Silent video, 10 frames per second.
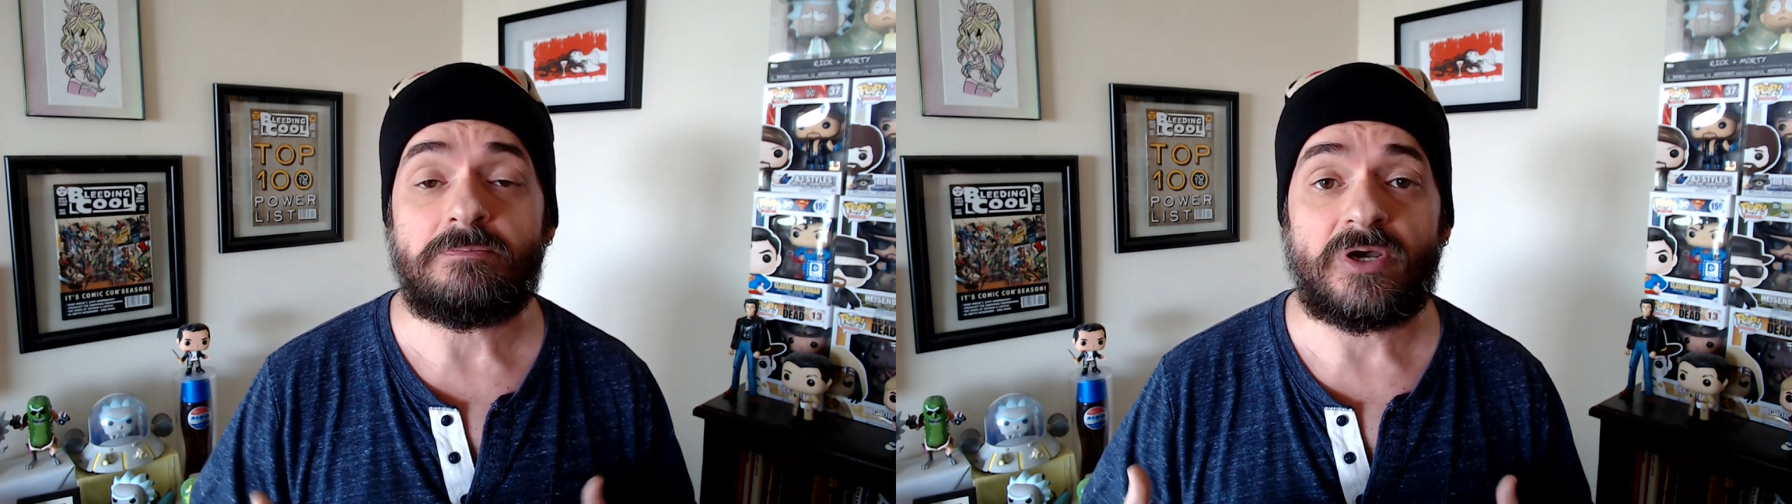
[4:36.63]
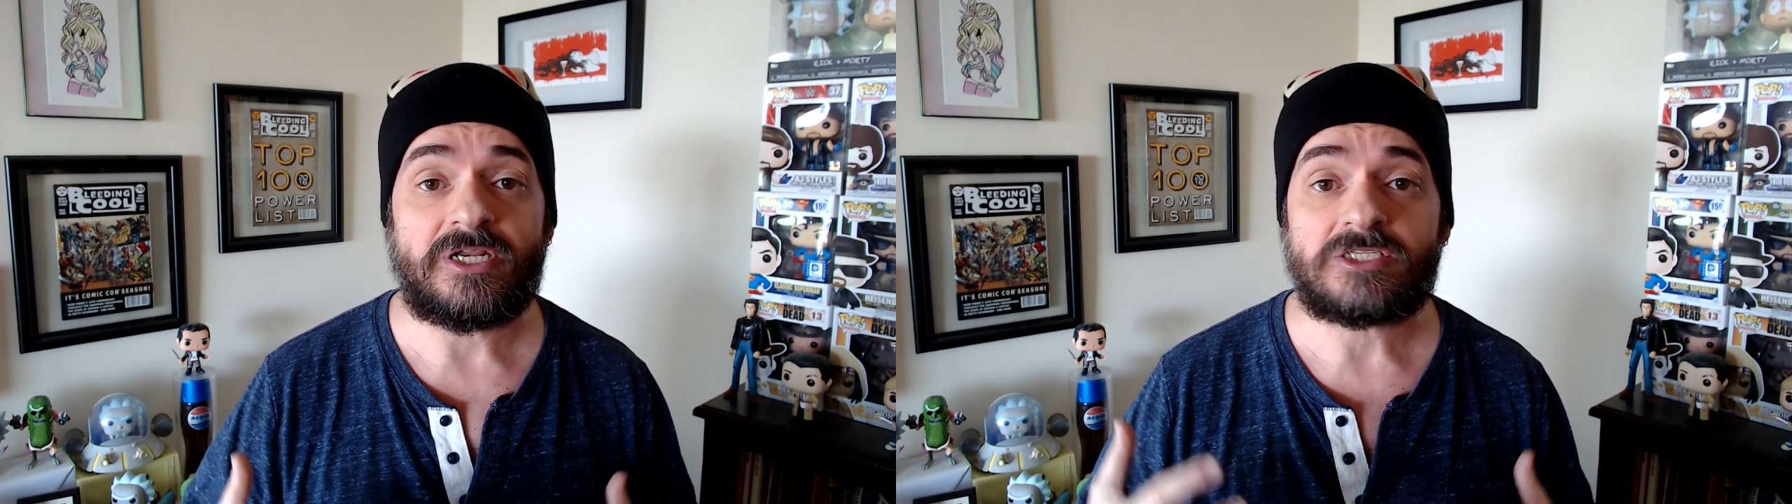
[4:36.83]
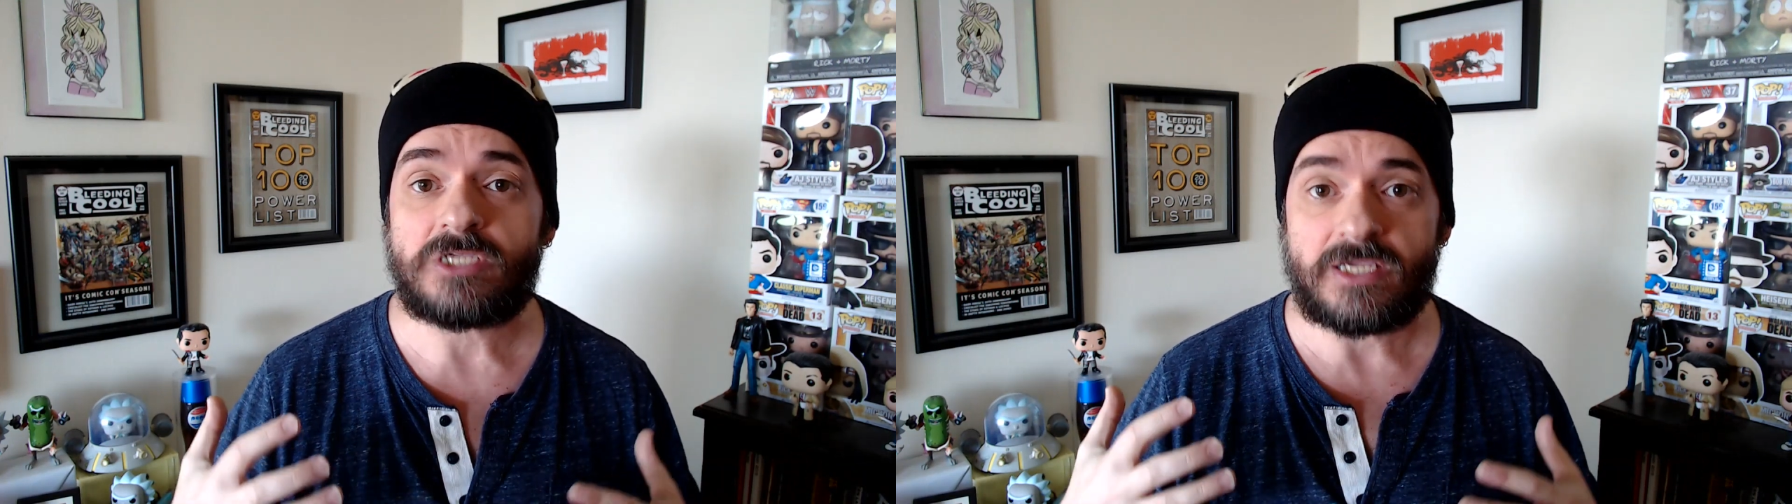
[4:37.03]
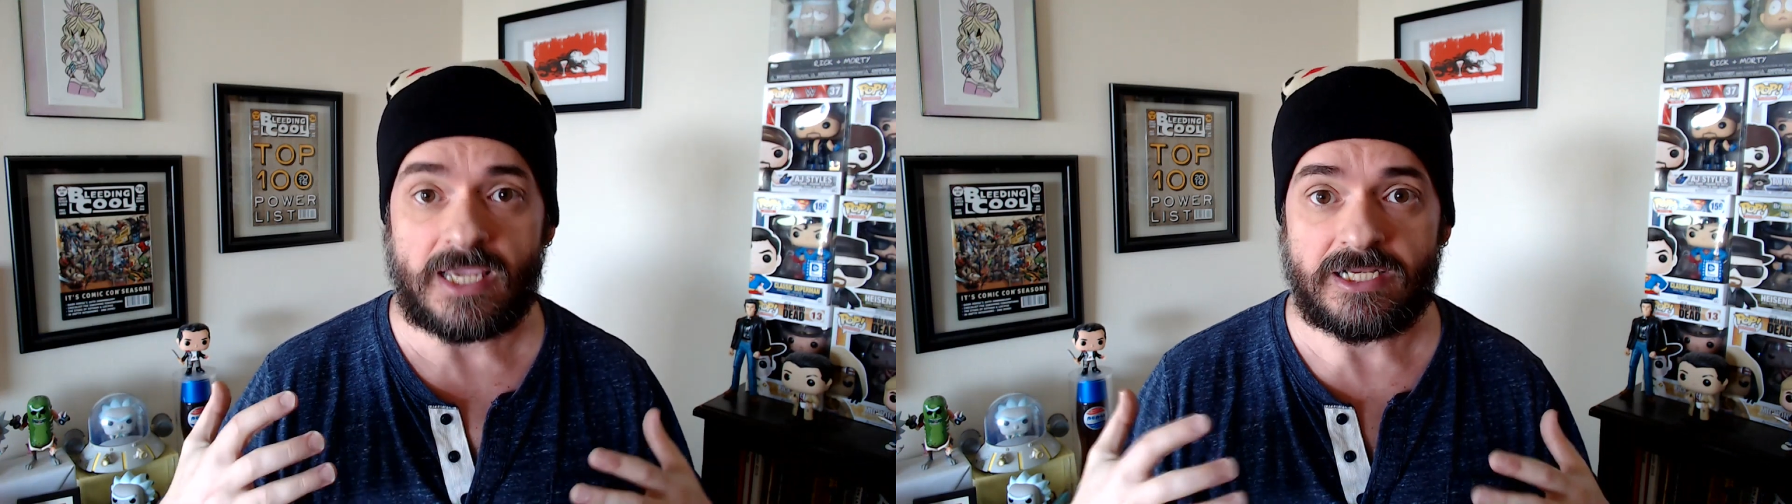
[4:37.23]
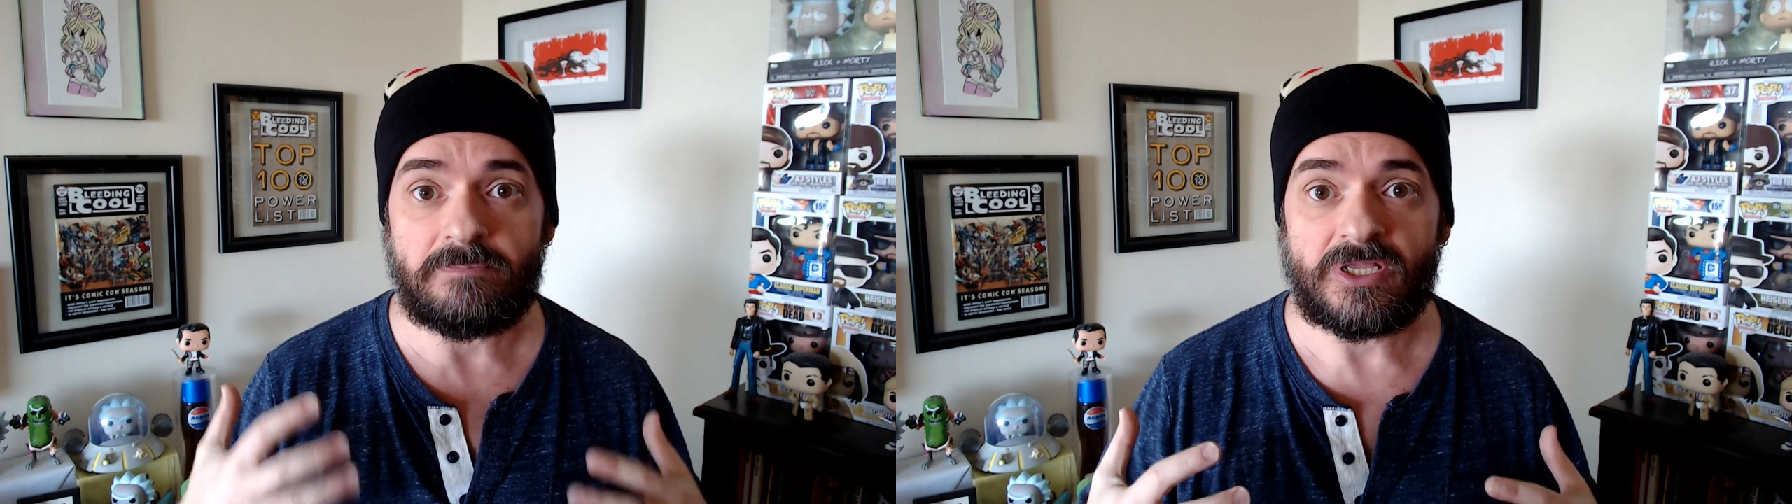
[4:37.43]
but it's
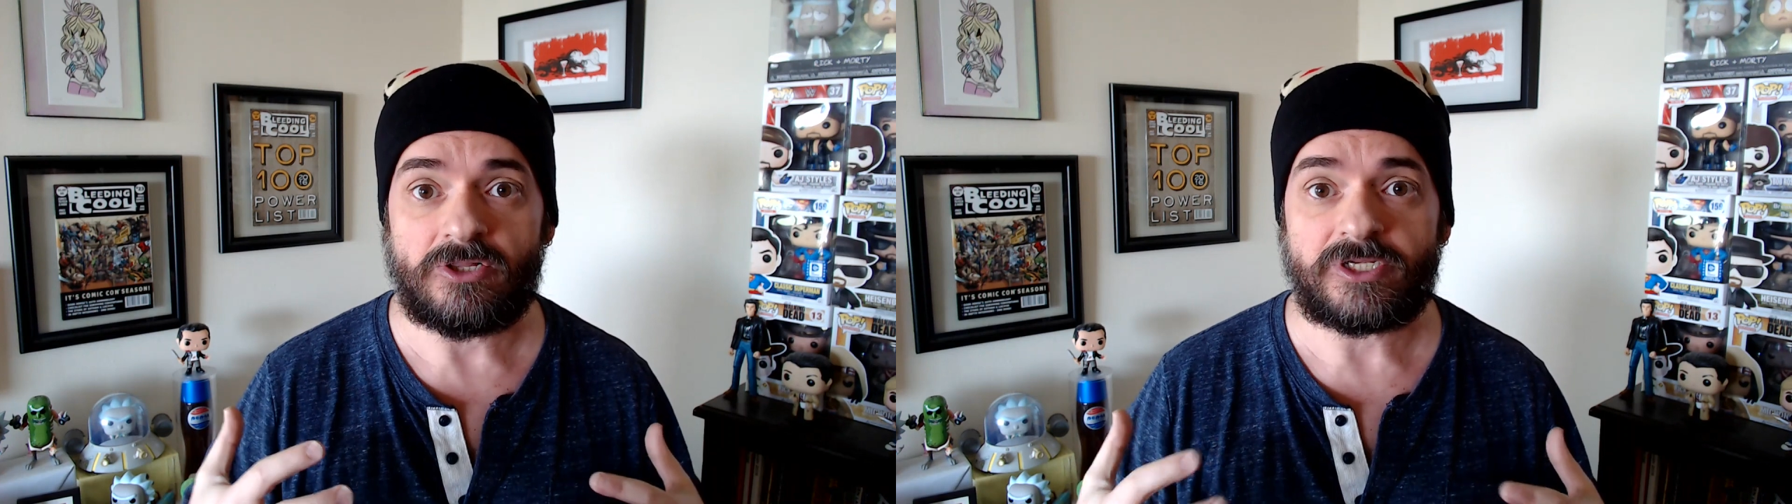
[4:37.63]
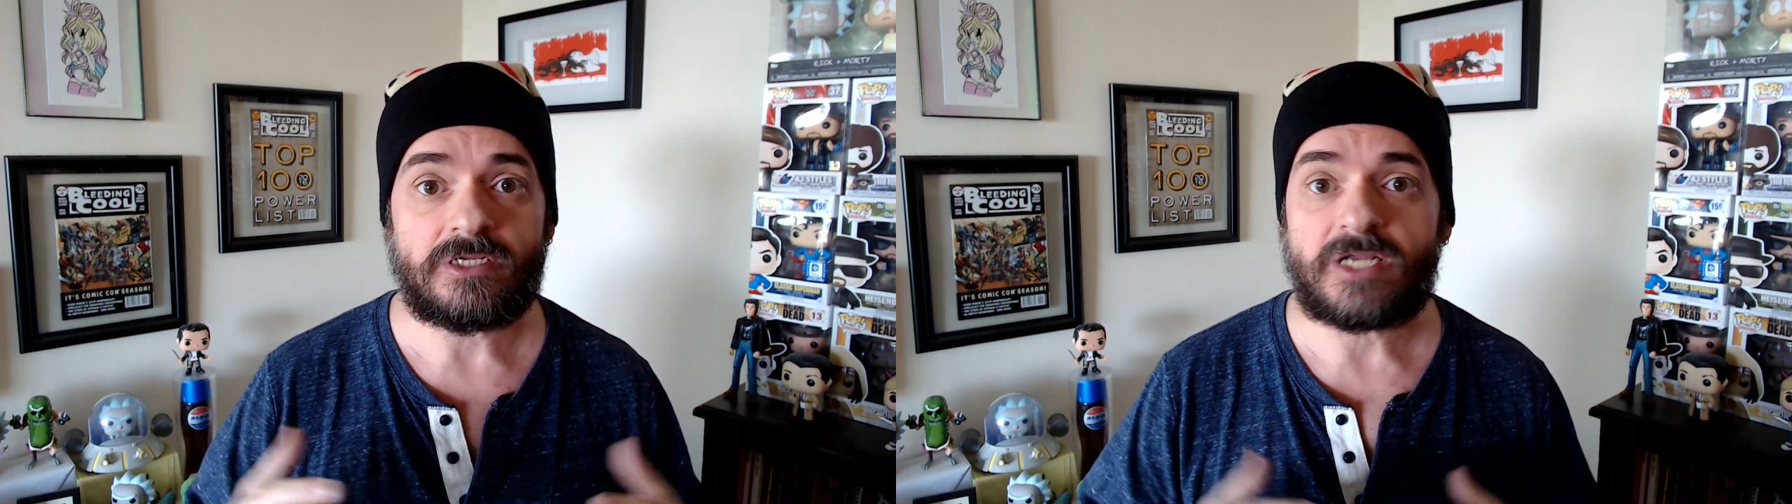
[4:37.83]
an ability,